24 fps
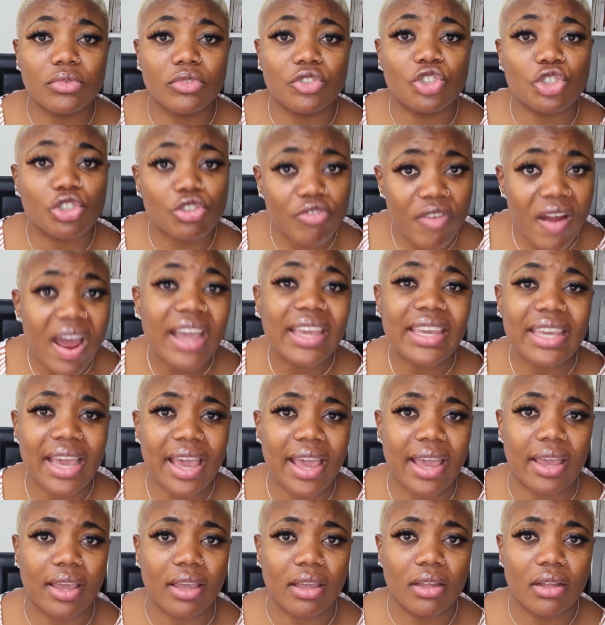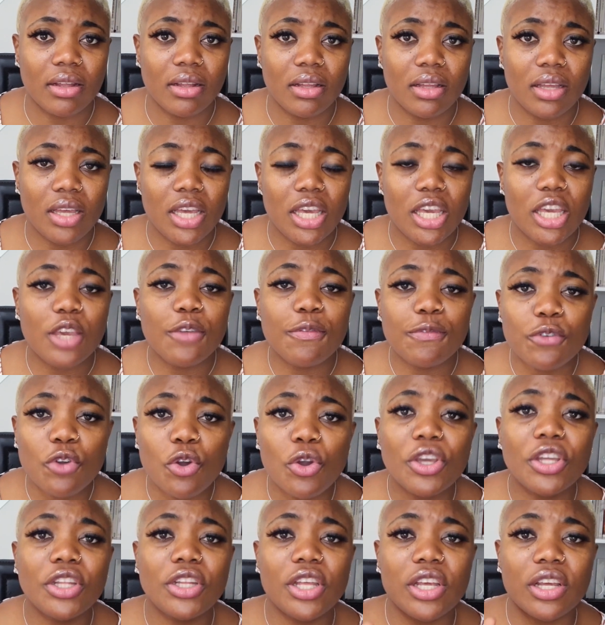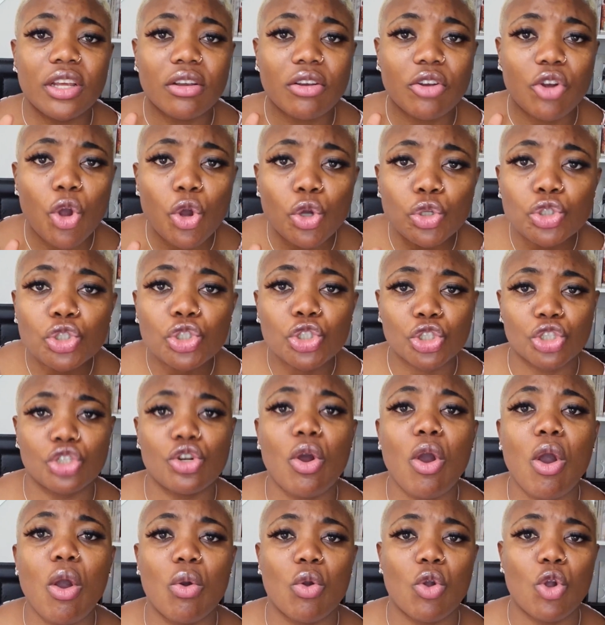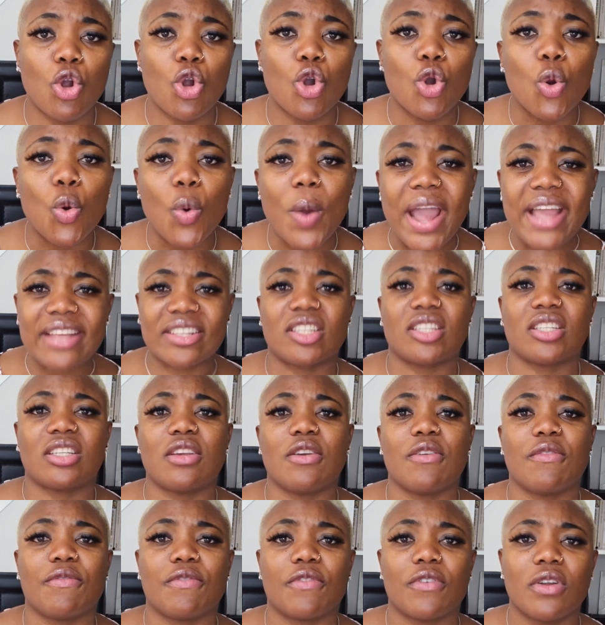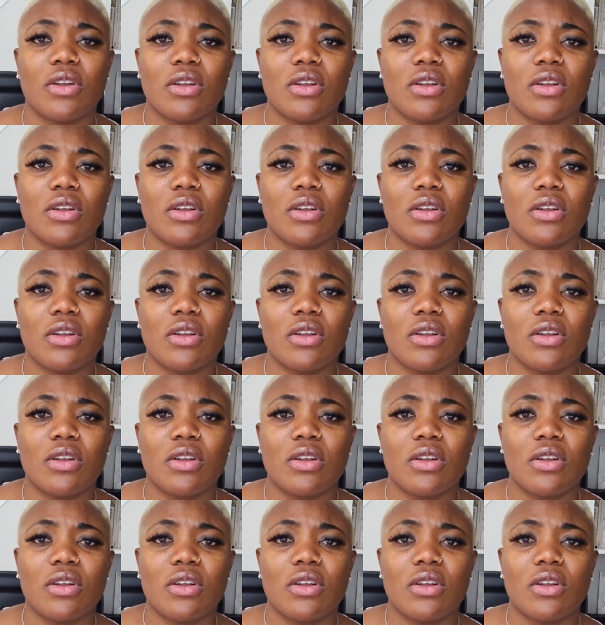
Try it. If you're in a coercive